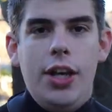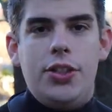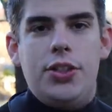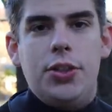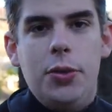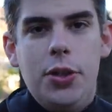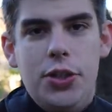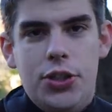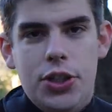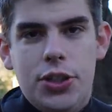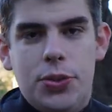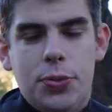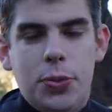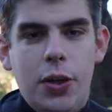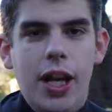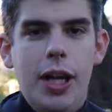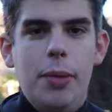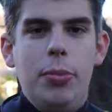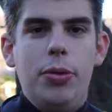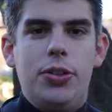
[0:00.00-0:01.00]
right, so we just
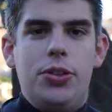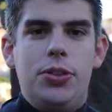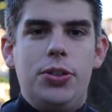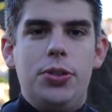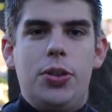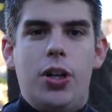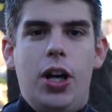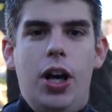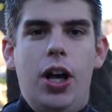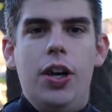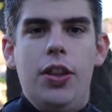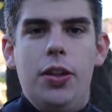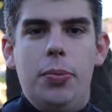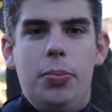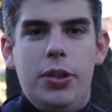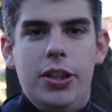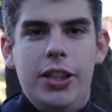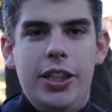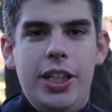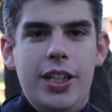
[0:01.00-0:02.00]
were able to call the
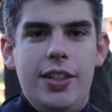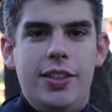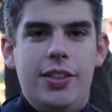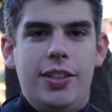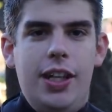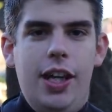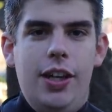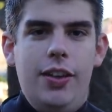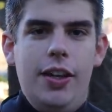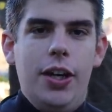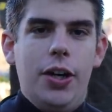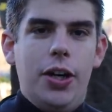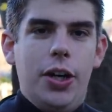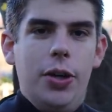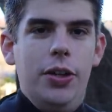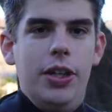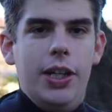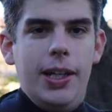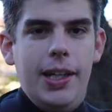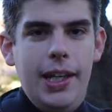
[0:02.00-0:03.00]
police and they are
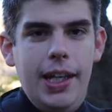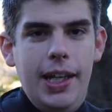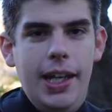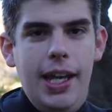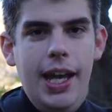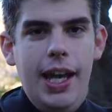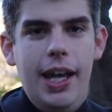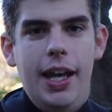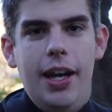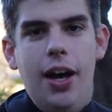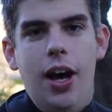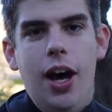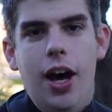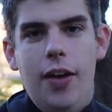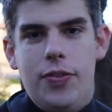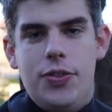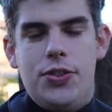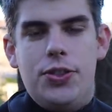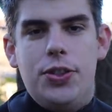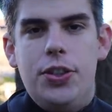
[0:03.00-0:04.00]
going to get an
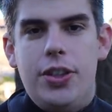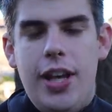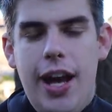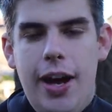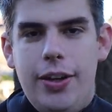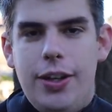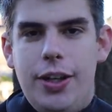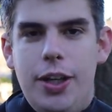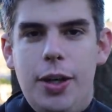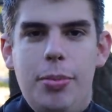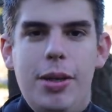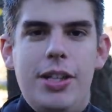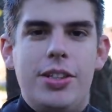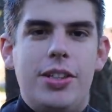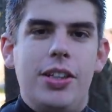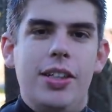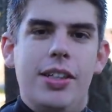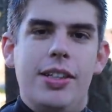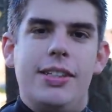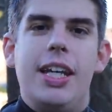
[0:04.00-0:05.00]
officer down here
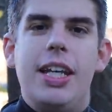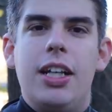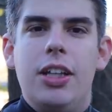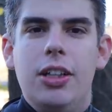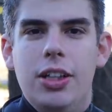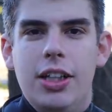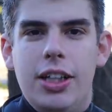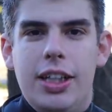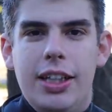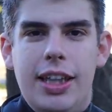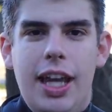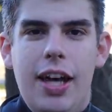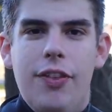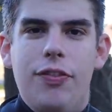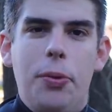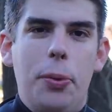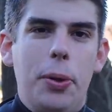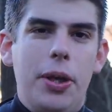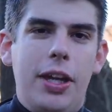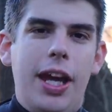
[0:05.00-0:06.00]
basically to take a look at that
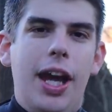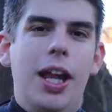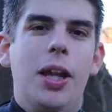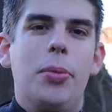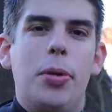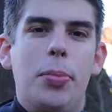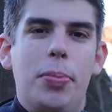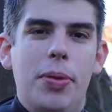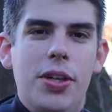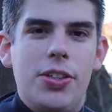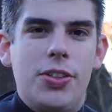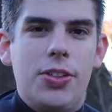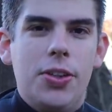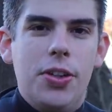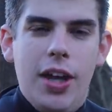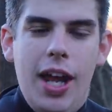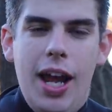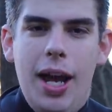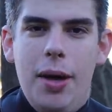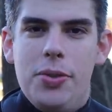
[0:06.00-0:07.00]
40 caliber
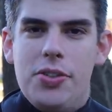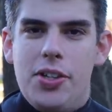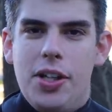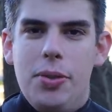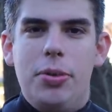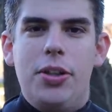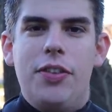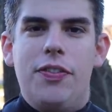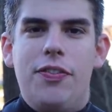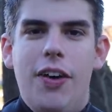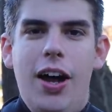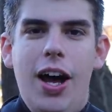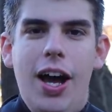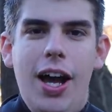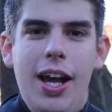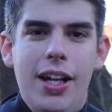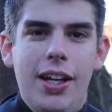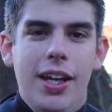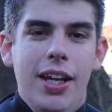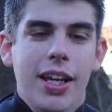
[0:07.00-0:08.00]
pistol that I was able to
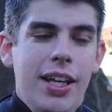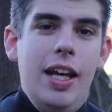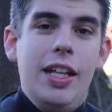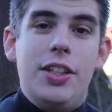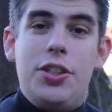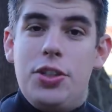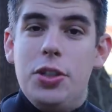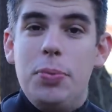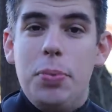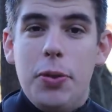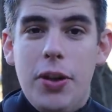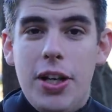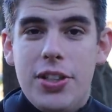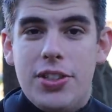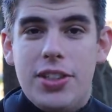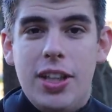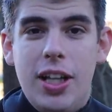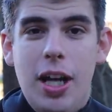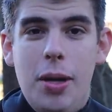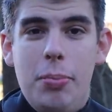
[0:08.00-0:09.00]
find. It's super
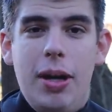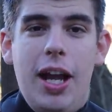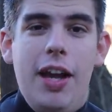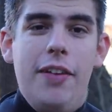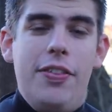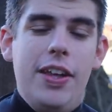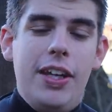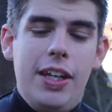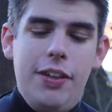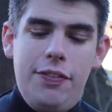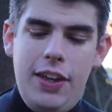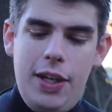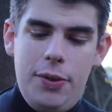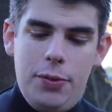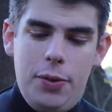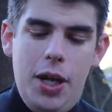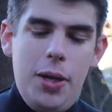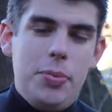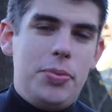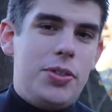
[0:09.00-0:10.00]
rusted up and I think if they
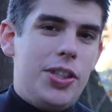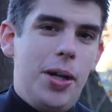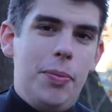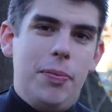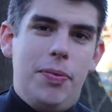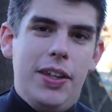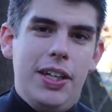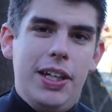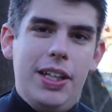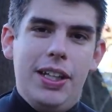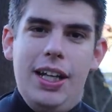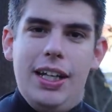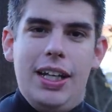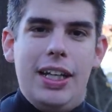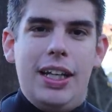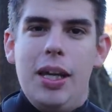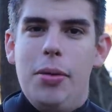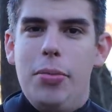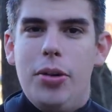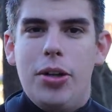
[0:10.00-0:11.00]
rub something like
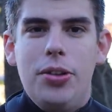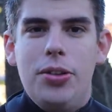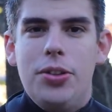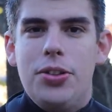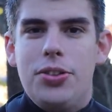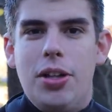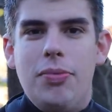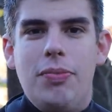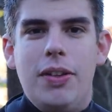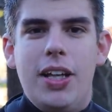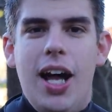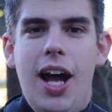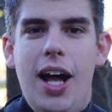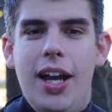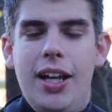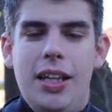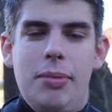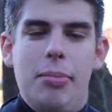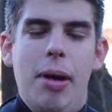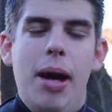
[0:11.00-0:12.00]
a chemical or something
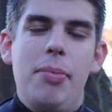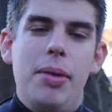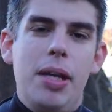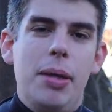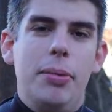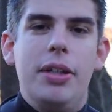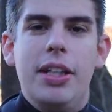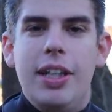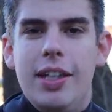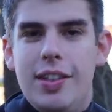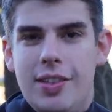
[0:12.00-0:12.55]
on it, they might be able to